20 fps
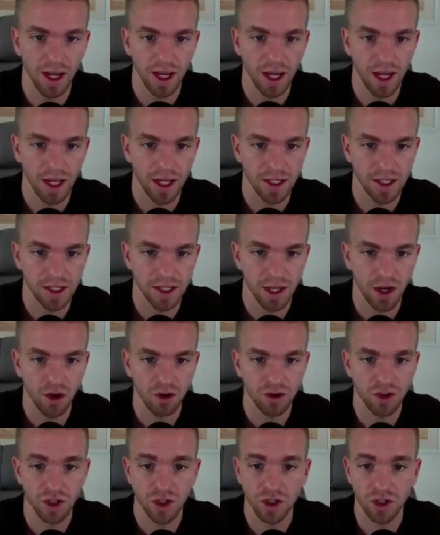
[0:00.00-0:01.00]
and
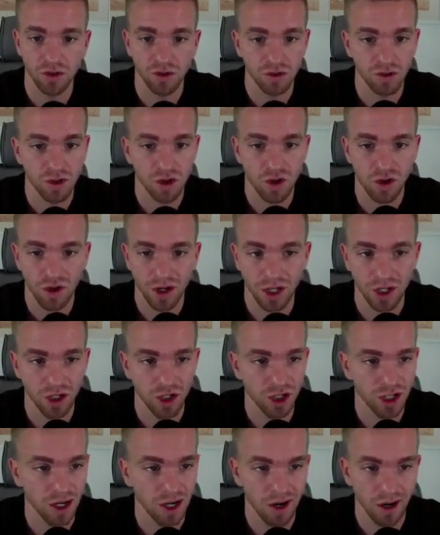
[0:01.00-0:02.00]
I'll just do a screen
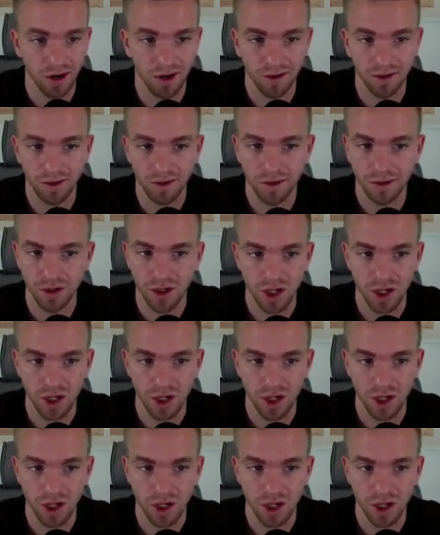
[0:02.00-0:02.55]
share,